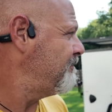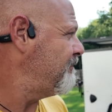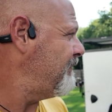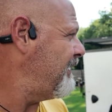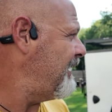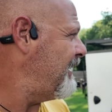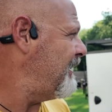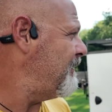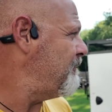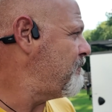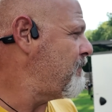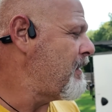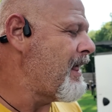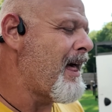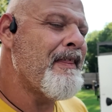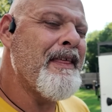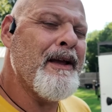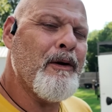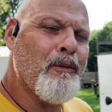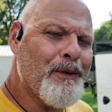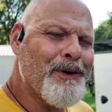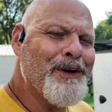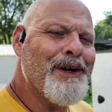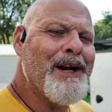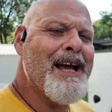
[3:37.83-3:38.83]
But uh, I
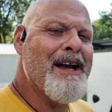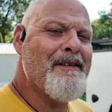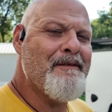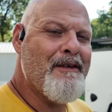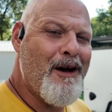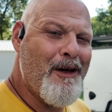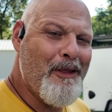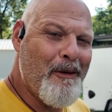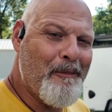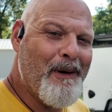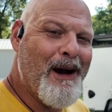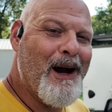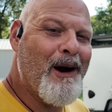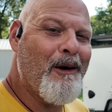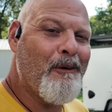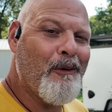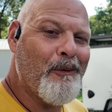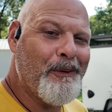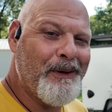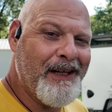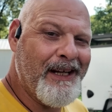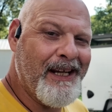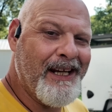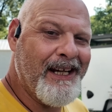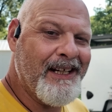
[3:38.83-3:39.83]
think we're gonna have all the
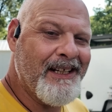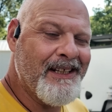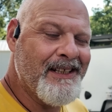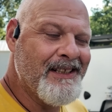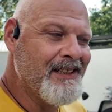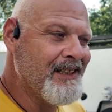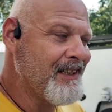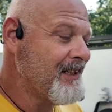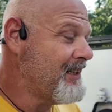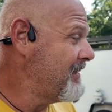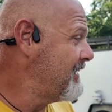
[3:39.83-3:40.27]
power we need.